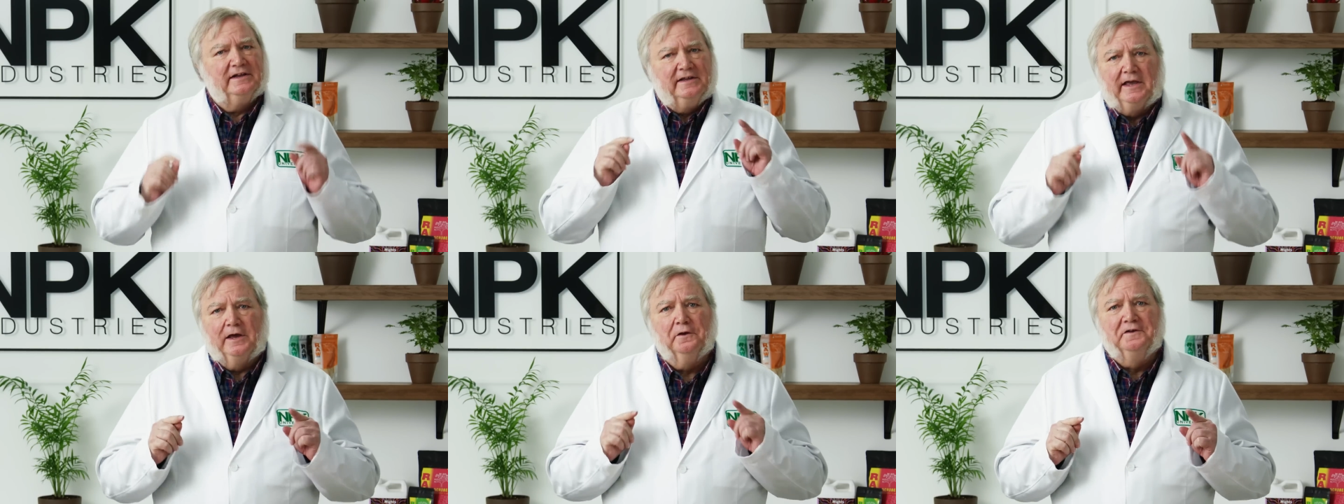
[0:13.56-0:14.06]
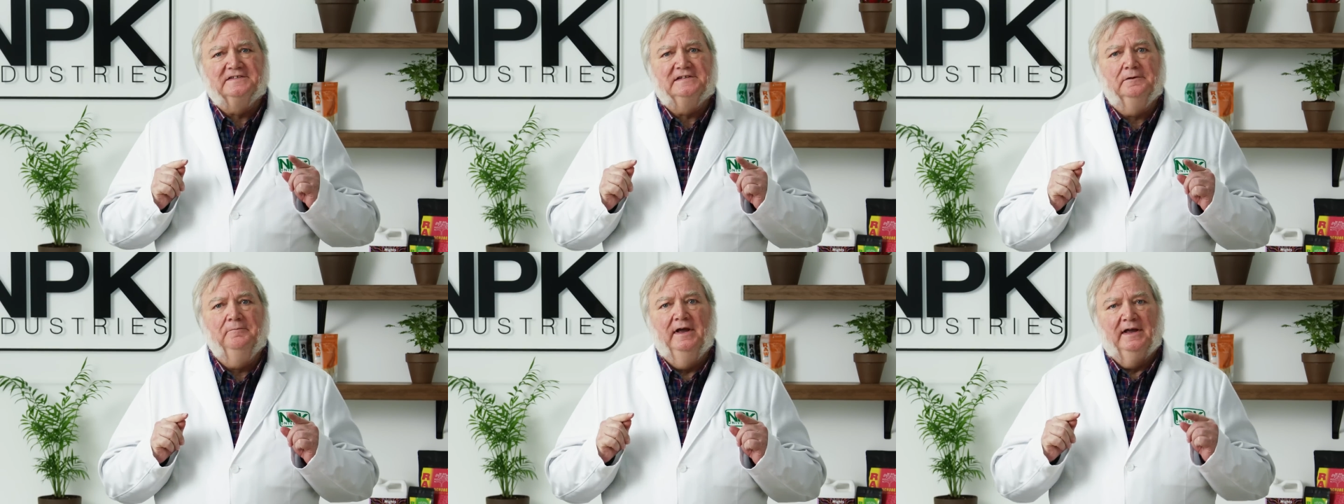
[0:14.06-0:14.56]

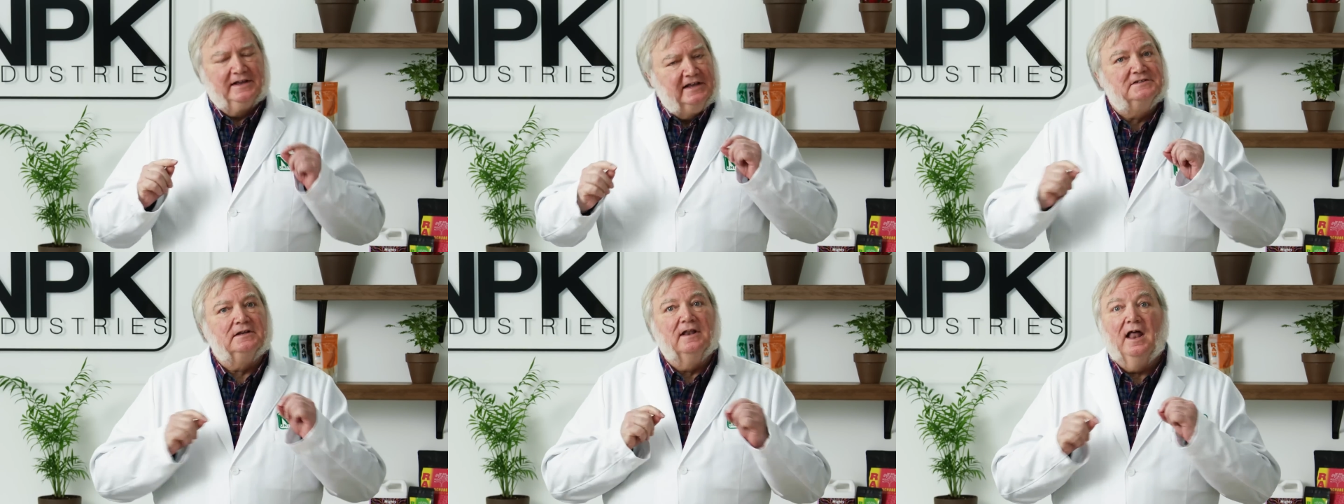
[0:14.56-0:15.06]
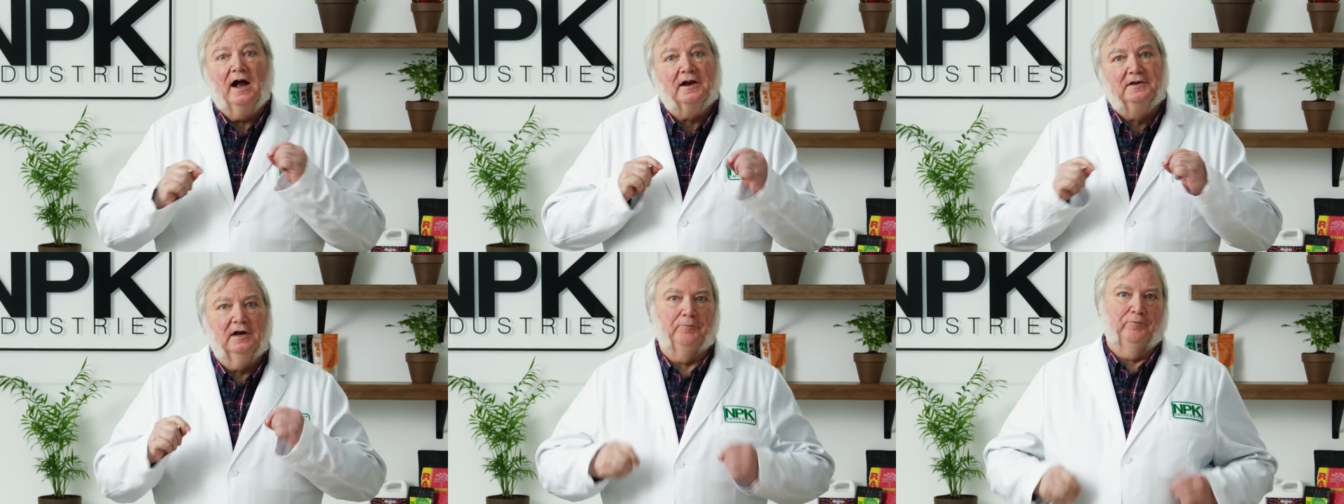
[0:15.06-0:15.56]
Calcium gets
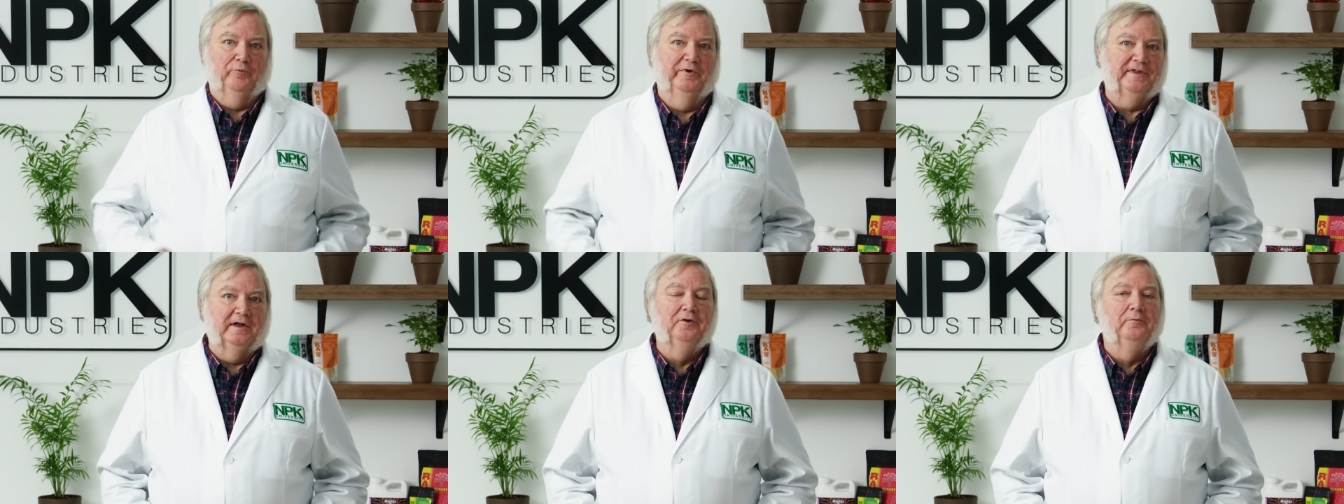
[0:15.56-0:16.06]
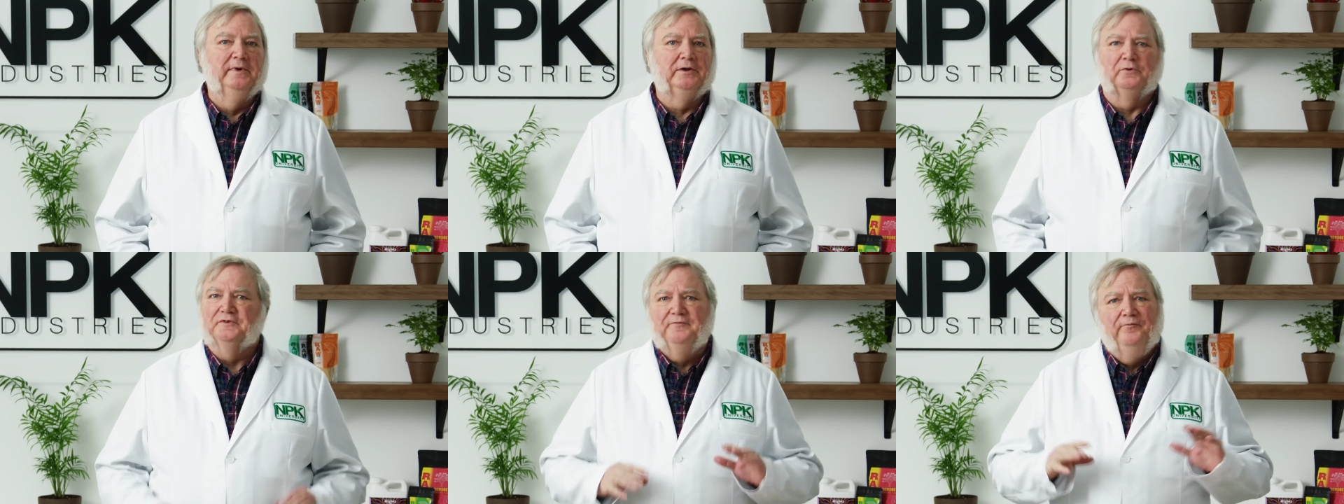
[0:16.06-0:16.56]
locked up with other
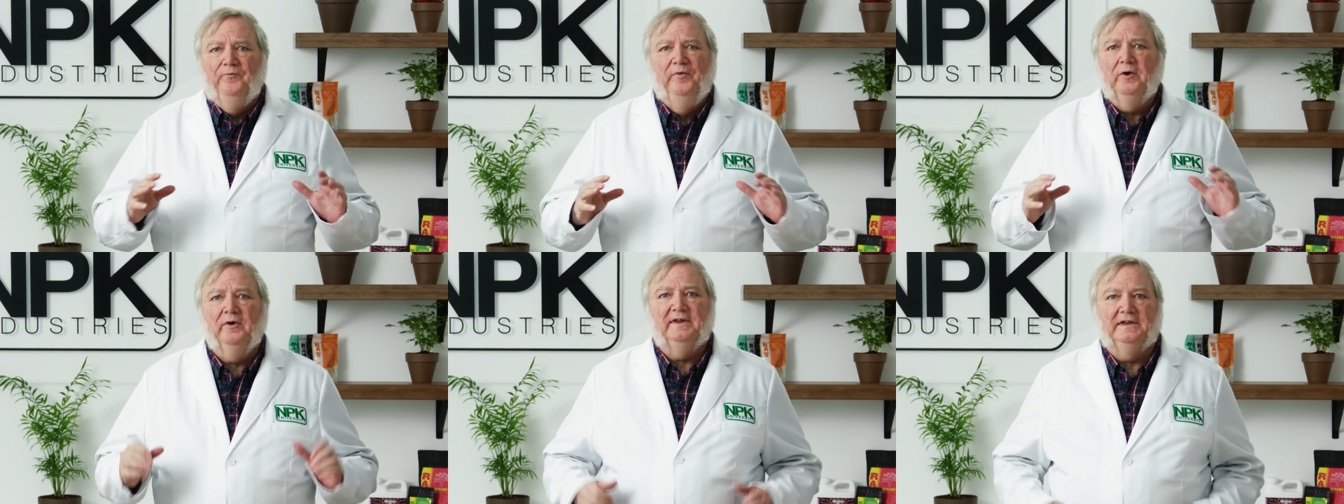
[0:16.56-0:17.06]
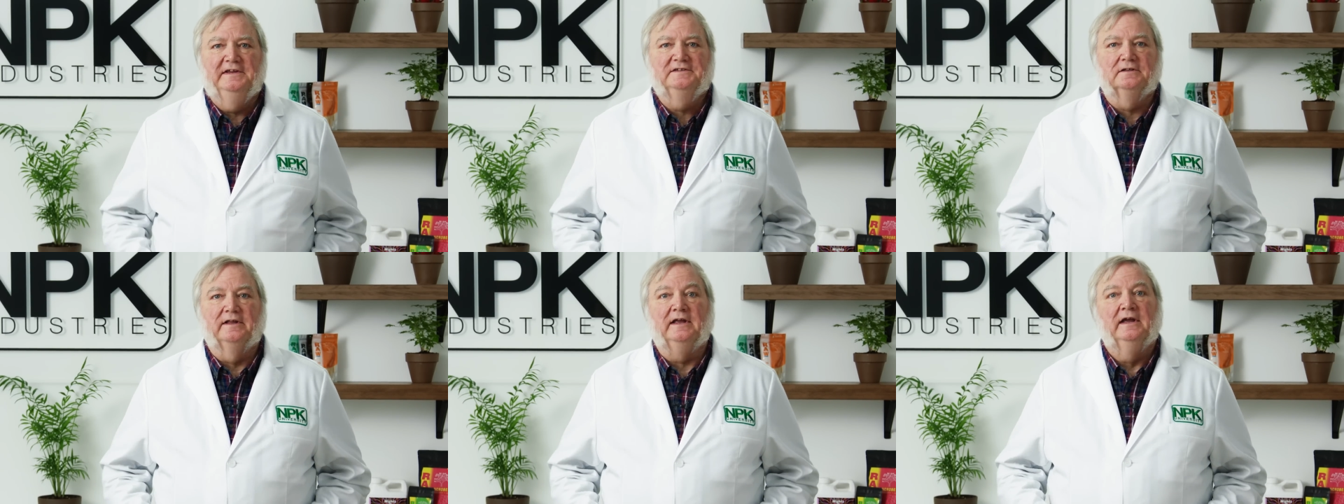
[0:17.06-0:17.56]
minerals very
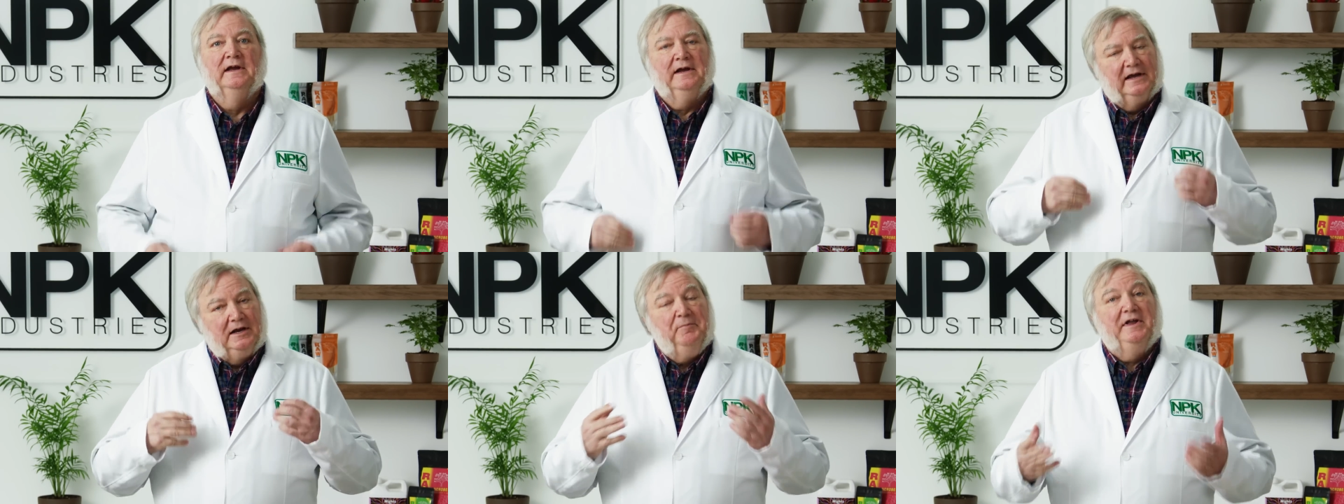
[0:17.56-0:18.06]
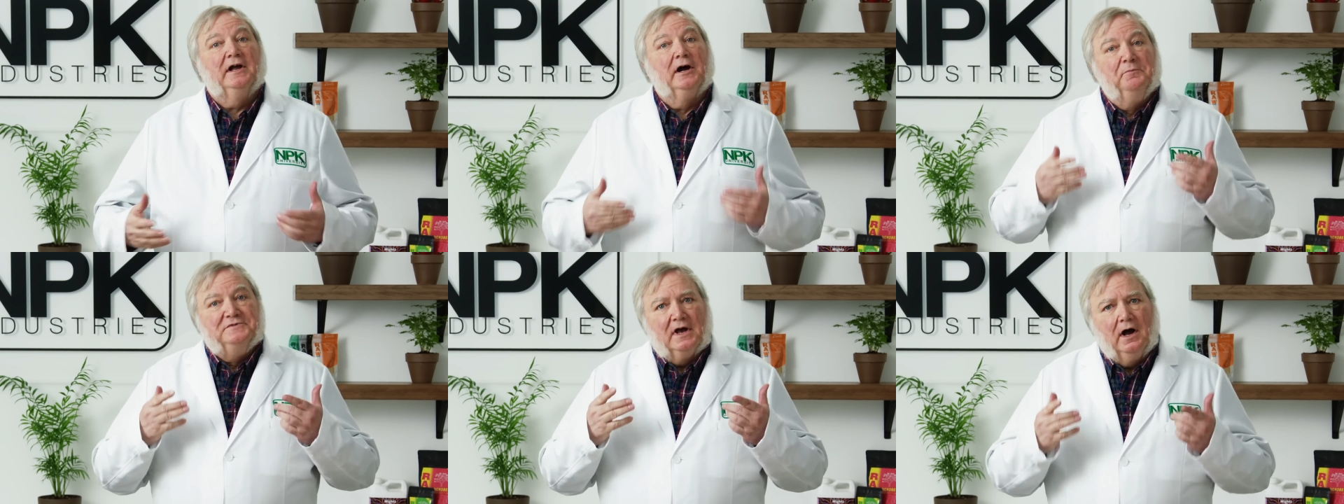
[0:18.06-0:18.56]
easily and it
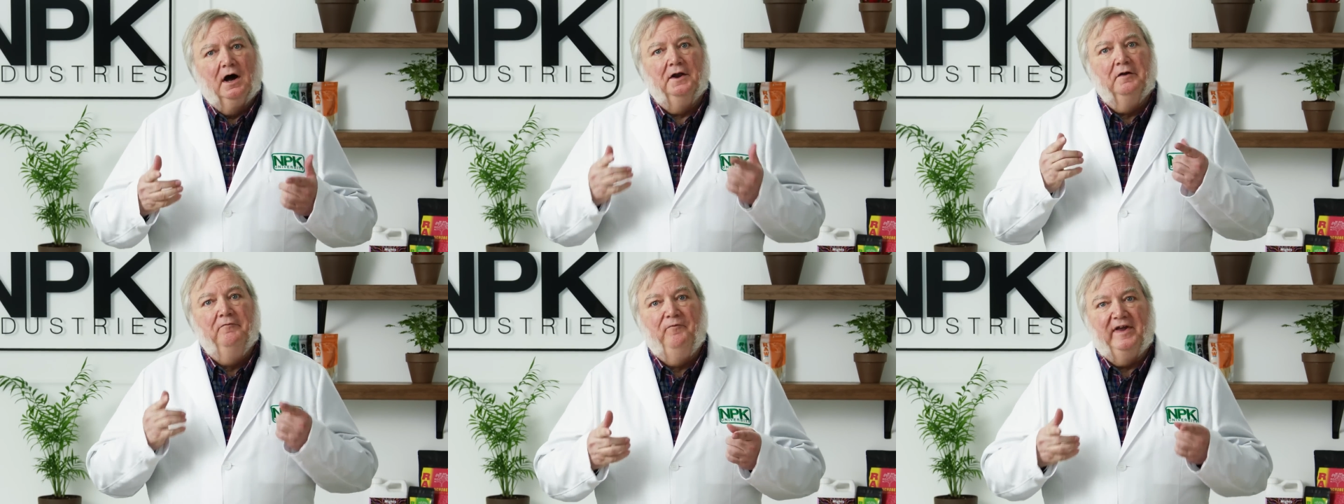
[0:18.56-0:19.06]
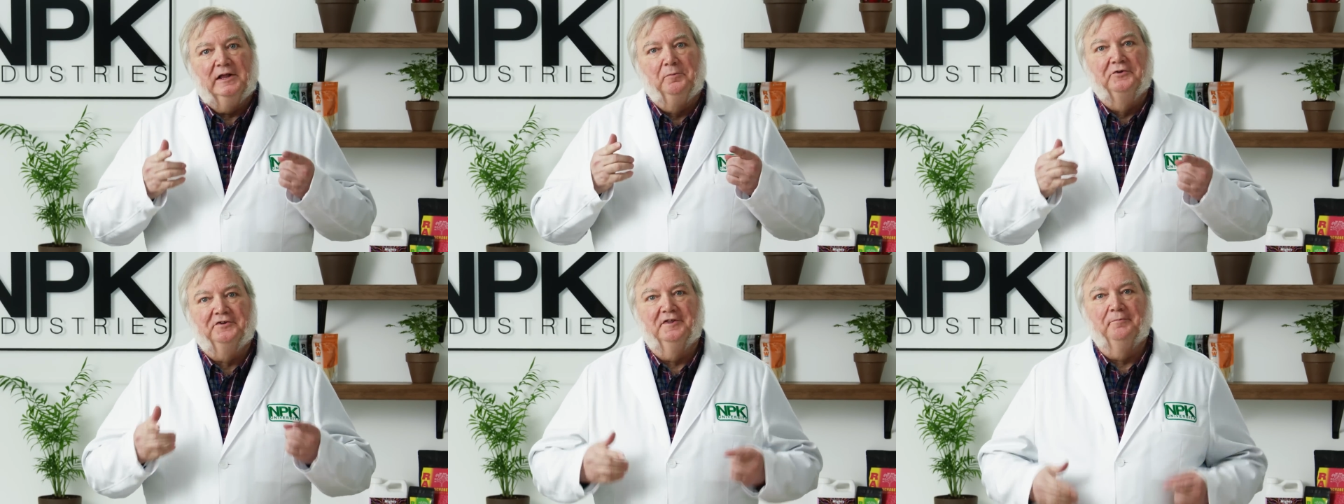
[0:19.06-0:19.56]
becomes unavailable
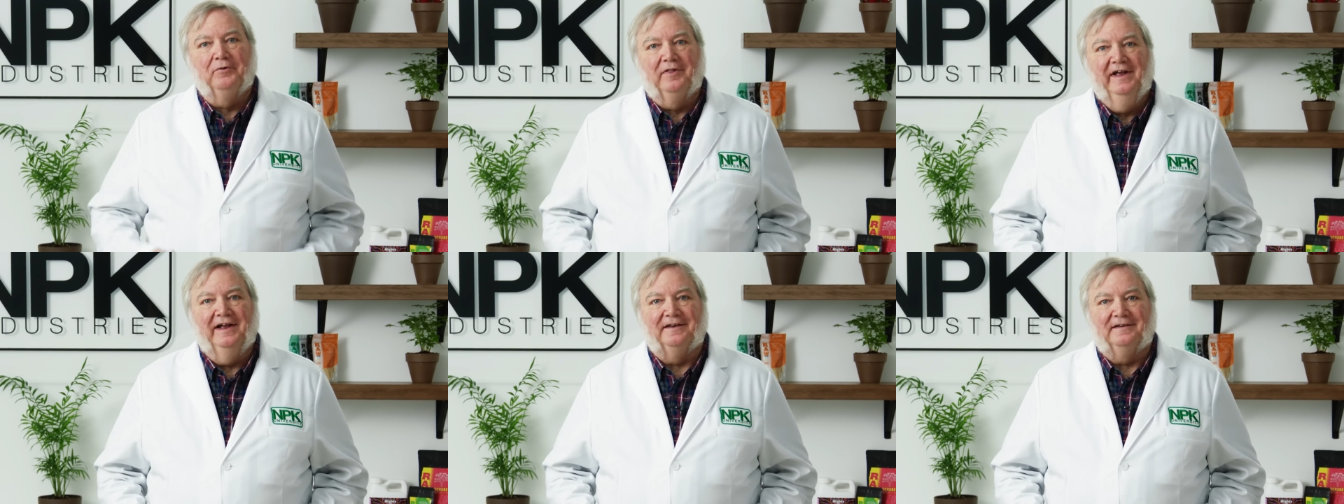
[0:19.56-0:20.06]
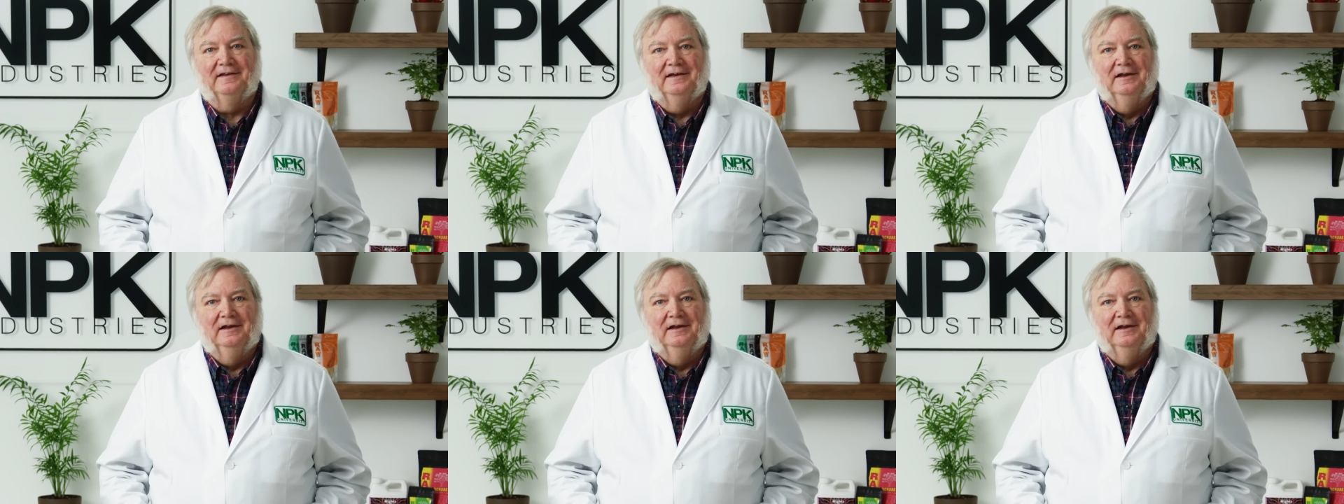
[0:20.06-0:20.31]
to the plant.